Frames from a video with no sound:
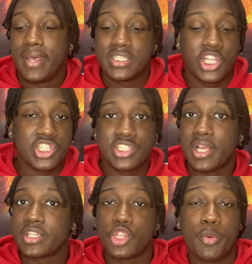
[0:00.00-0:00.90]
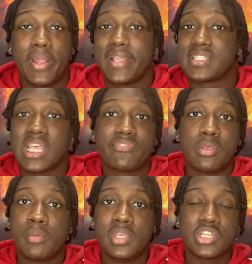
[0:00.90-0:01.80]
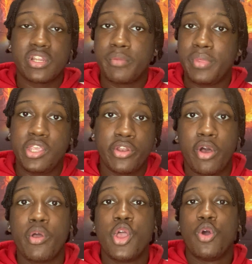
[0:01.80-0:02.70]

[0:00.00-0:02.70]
there's nothing nobody can say to him. He's going to be, you know,